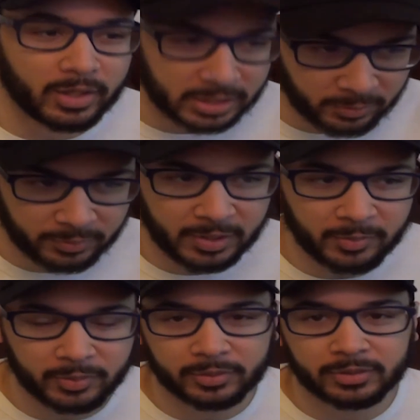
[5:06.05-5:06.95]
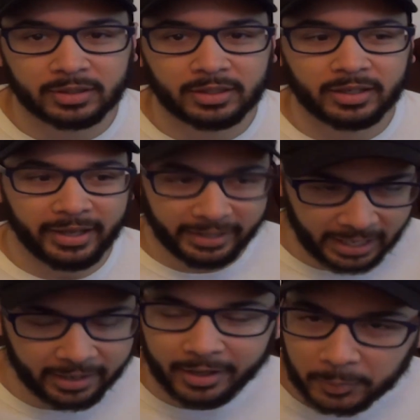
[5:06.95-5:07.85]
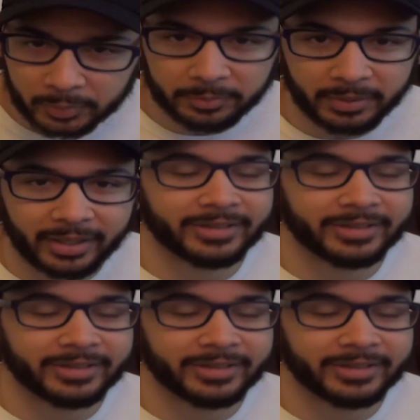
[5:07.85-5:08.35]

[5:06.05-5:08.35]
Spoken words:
watched it with people and I had a couple with me.